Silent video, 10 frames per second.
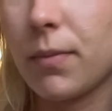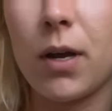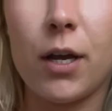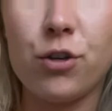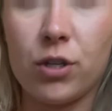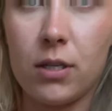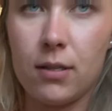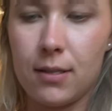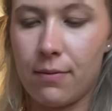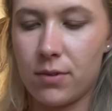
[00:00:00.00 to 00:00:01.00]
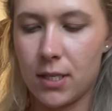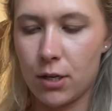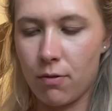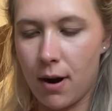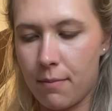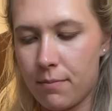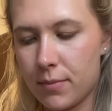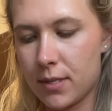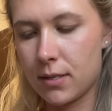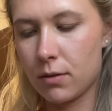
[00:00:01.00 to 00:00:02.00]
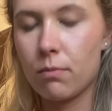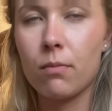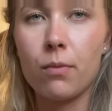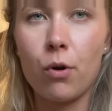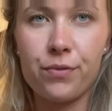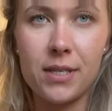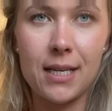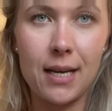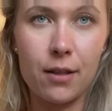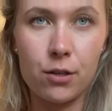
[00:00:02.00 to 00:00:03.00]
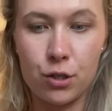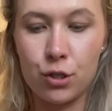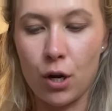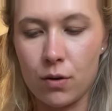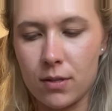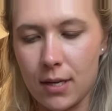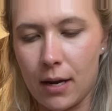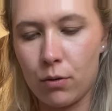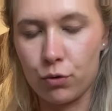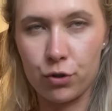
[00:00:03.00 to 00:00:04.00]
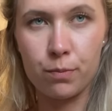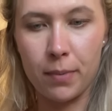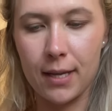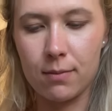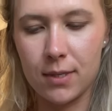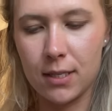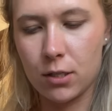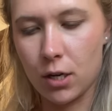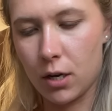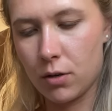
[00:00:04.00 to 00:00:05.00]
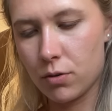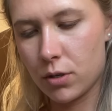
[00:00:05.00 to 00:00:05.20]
170 grams. Obviously get the stones out or just buy them destoned.